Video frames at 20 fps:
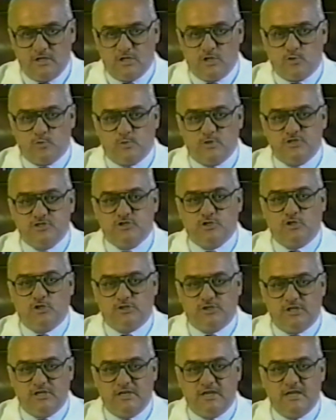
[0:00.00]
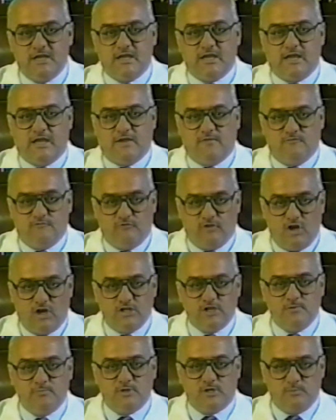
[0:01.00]
resulted in
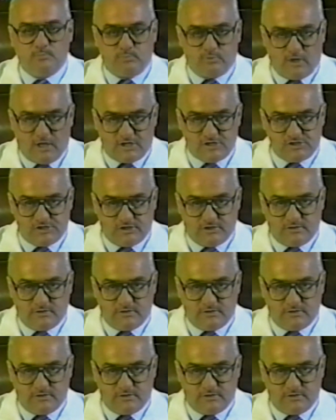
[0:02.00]
volume compression.